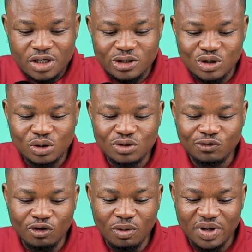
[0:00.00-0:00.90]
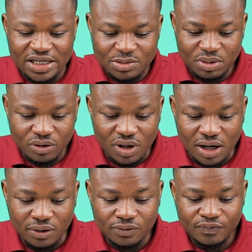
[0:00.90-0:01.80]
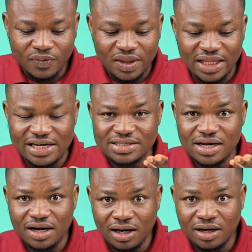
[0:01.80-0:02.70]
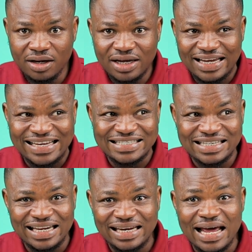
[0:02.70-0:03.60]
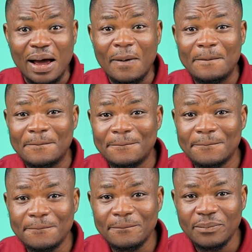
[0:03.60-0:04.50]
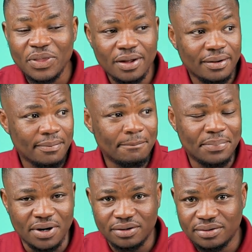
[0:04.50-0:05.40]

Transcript: So to form its plural, this h is neither b,